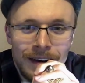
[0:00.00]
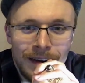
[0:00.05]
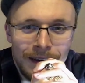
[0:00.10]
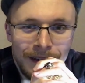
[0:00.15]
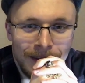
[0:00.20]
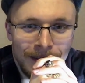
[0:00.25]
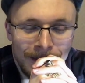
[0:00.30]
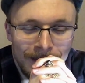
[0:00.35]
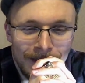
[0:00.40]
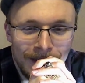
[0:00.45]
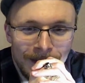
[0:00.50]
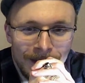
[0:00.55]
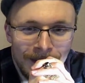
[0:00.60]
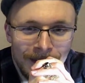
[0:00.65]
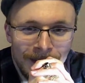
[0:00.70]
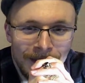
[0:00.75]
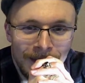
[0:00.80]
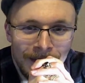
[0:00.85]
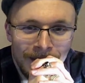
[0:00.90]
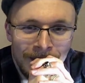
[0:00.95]

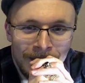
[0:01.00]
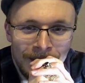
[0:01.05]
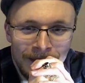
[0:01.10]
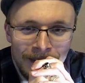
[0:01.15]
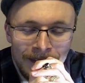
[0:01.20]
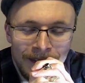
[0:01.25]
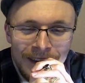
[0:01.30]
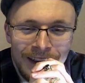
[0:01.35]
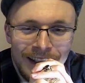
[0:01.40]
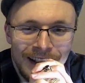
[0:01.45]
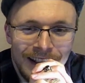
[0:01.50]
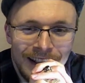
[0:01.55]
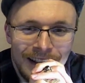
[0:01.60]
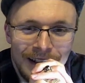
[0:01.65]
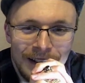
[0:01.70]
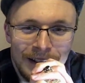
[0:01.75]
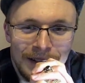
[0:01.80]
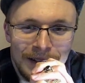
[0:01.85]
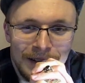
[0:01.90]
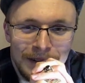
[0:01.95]
Oh
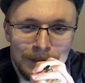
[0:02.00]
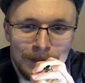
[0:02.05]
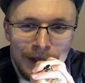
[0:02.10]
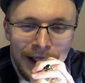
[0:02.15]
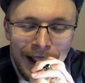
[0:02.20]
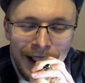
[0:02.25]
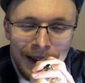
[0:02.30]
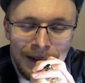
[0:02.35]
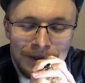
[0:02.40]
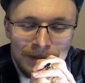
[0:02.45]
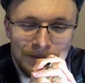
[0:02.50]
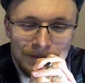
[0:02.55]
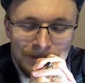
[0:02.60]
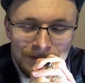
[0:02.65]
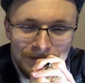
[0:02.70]
man.